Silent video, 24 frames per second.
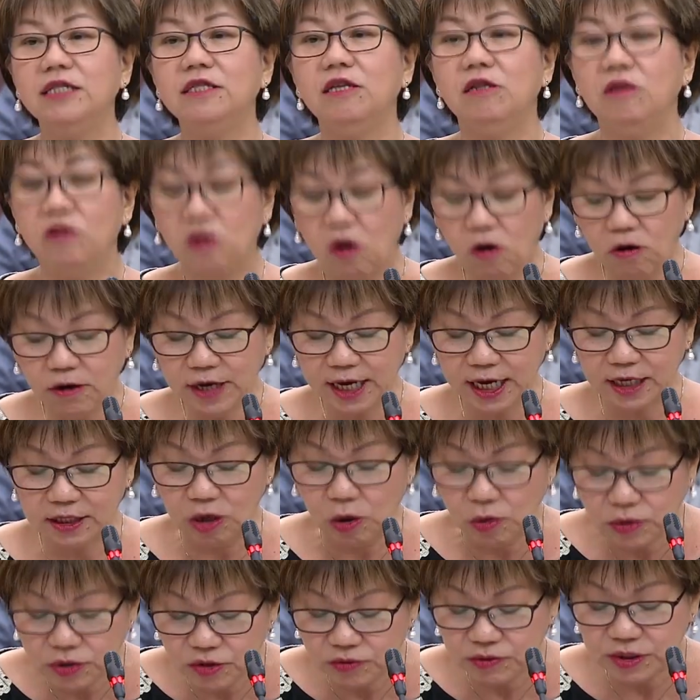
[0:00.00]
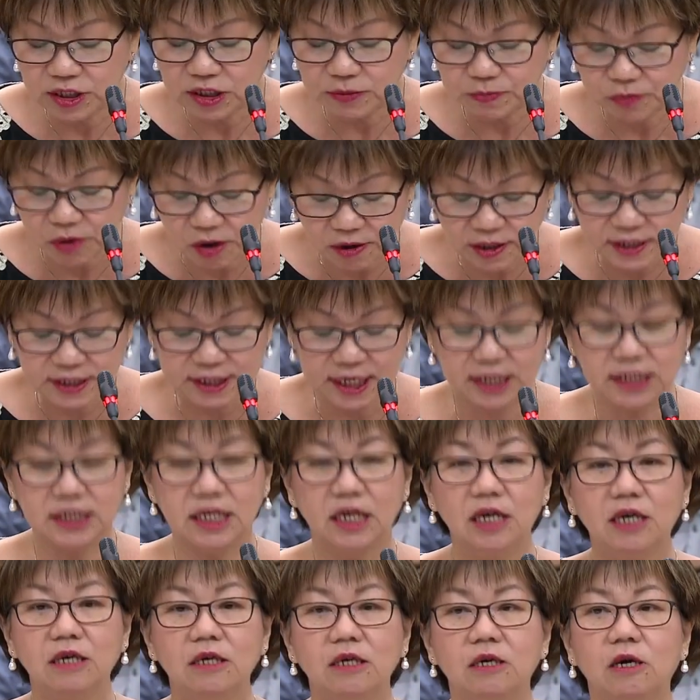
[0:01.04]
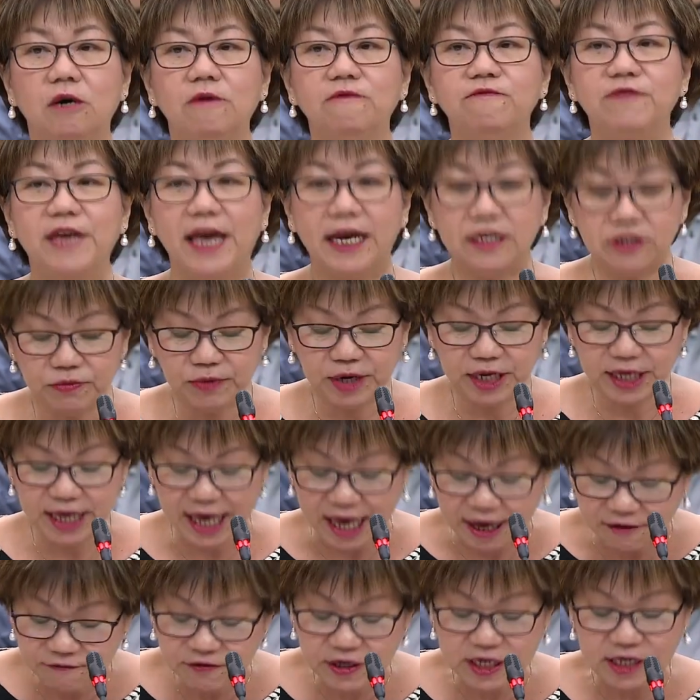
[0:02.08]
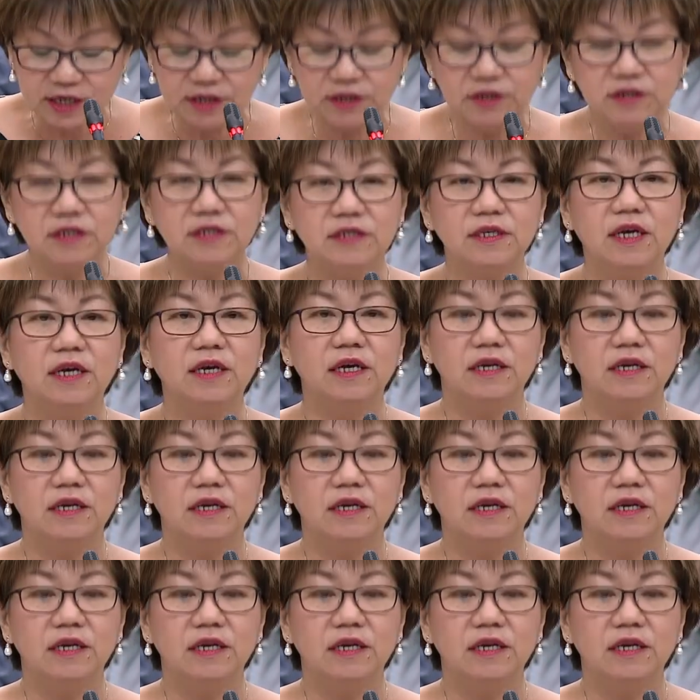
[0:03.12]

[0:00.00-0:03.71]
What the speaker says: can the long and onerous process of gathering evidence,